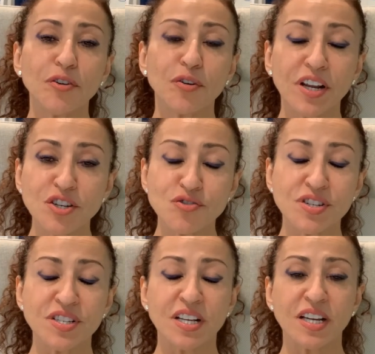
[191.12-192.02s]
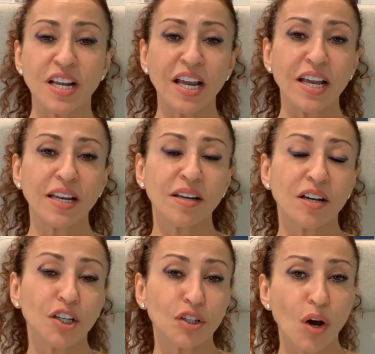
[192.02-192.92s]
you're interested in
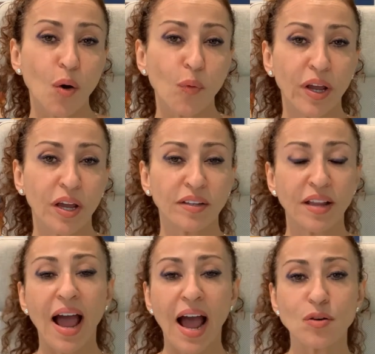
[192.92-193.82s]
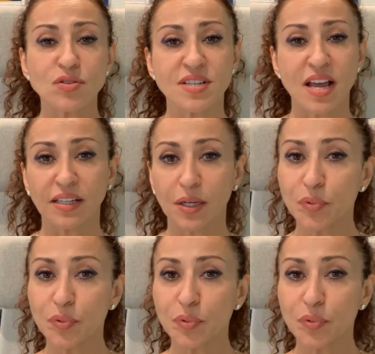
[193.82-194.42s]
knowing the house selling